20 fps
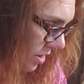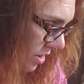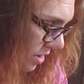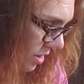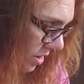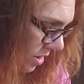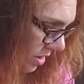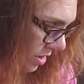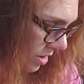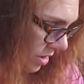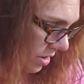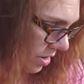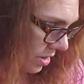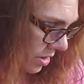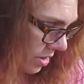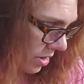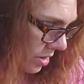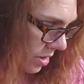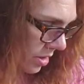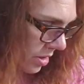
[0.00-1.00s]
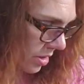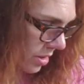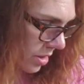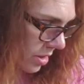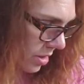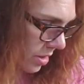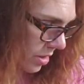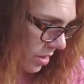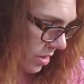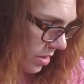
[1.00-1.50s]

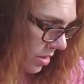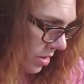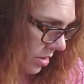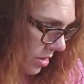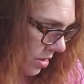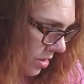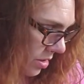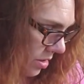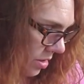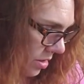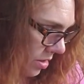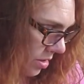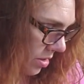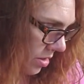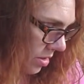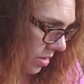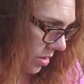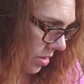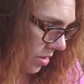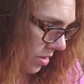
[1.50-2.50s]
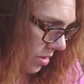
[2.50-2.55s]
(silence)